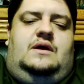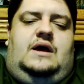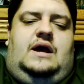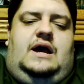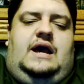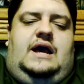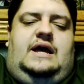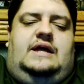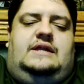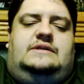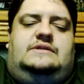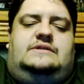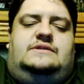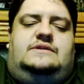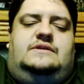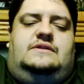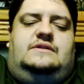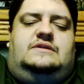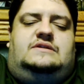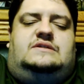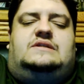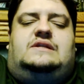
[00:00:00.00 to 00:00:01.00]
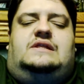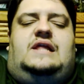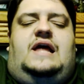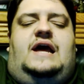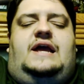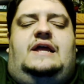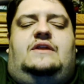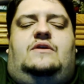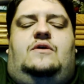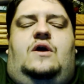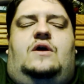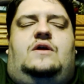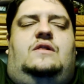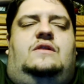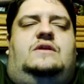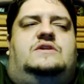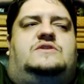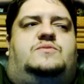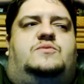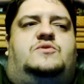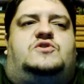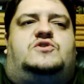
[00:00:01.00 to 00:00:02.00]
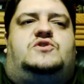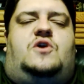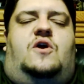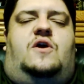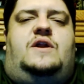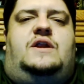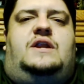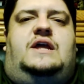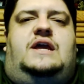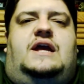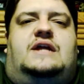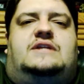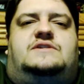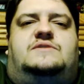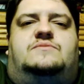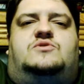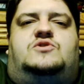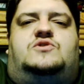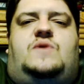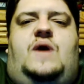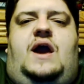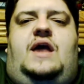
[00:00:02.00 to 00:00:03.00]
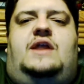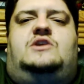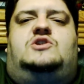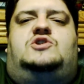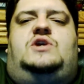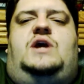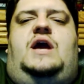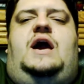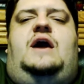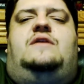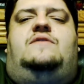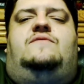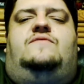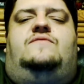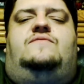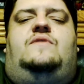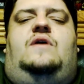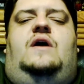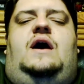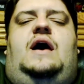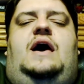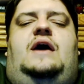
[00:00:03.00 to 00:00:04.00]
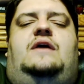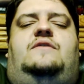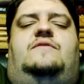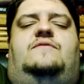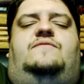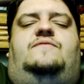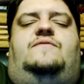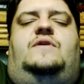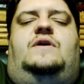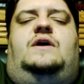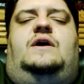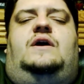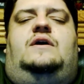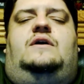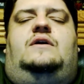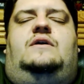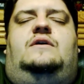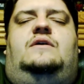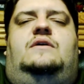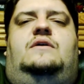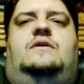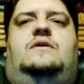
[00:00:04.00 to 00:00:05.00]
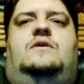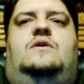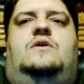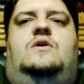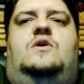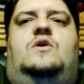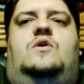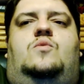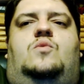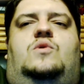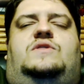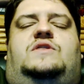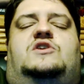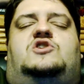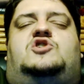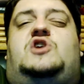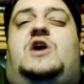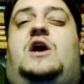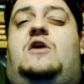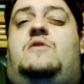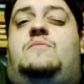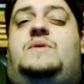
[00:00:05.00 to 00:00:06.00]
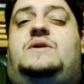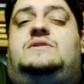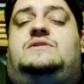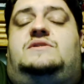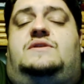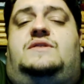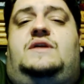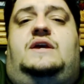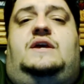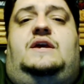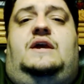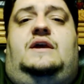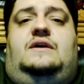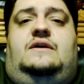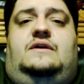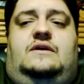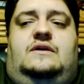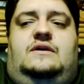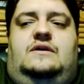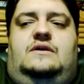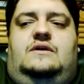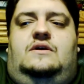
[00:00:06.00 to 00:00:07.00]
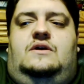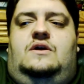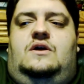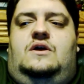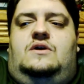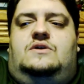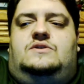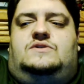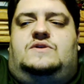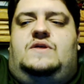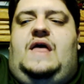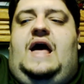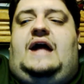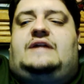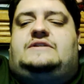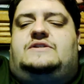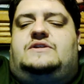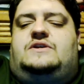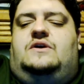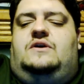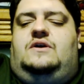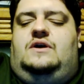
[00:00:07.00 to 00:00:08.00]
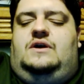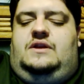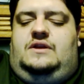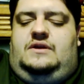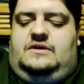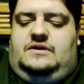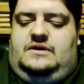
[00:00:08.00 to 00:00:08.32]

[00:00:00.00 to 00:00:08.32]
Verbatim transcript: and the slight, at least we're starting to get some strategy out of out of uh, what the chairman's thinking. So that's good,